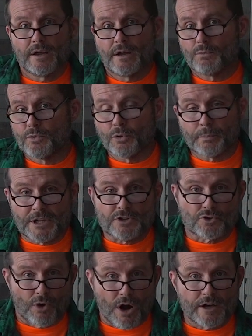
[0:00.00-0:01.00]
will be
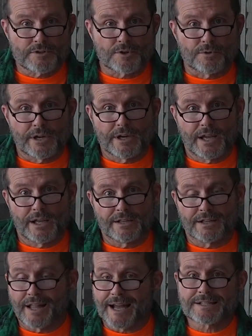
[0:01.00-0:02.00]
drawn to it, and
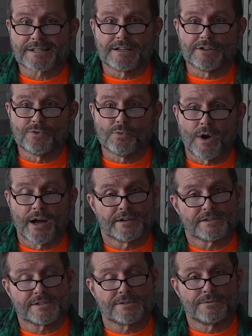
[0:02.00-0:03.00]
the last thing you want
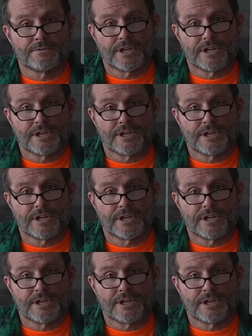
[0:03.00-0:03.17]
is to